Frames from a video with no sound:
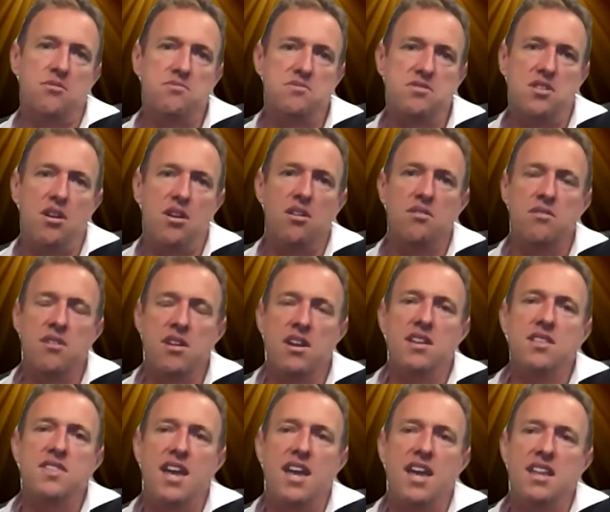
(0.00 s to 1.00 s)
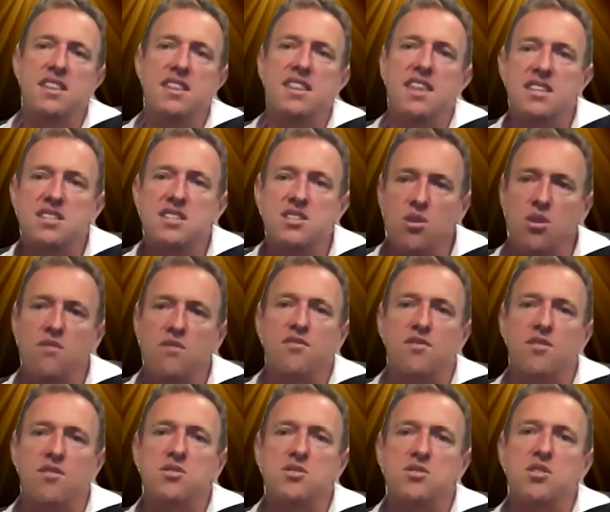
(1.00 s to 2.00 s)
So that's not of
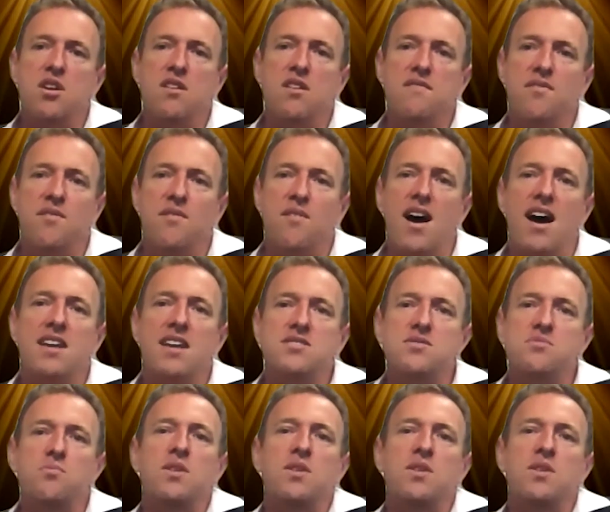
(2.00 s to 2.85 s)
concern for us.